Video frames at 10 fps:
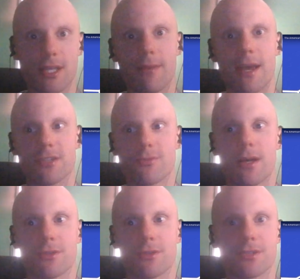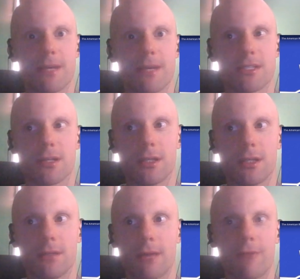them as well. So
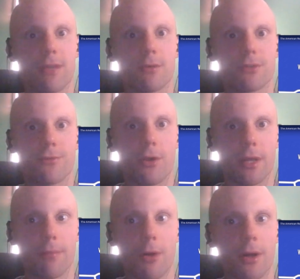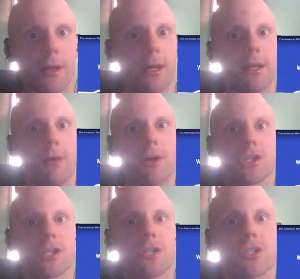basically, everything was falling apart. Now,
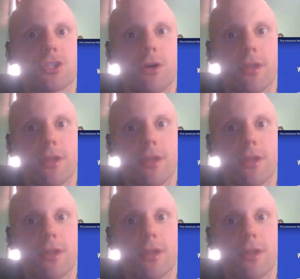Washington saw